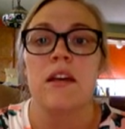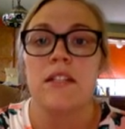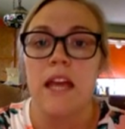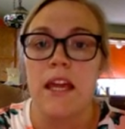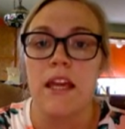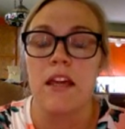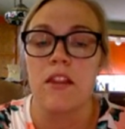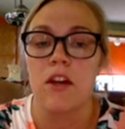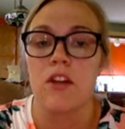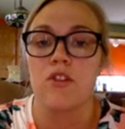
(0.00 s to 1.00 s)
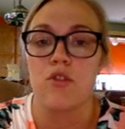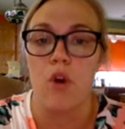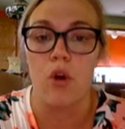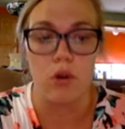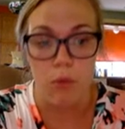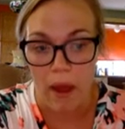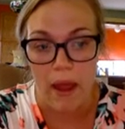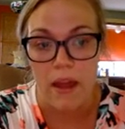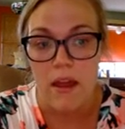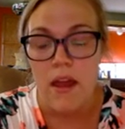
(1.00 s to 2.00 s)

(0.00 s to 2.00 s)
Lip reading: taking the control away